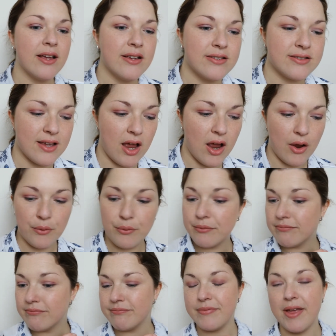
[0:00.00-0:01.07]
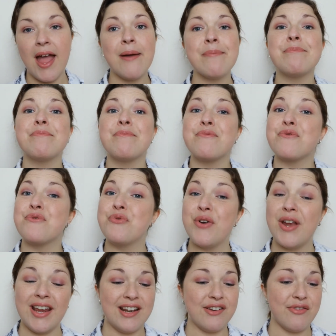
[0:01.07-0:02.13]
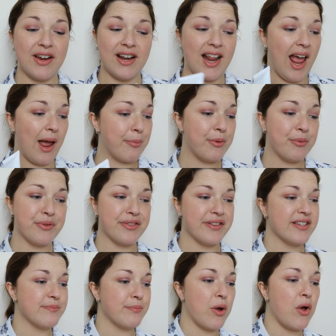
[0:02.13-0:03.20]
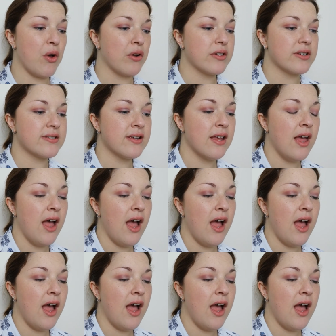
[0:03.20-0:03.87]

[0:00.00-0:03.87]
So yeah, really, really happy with this box.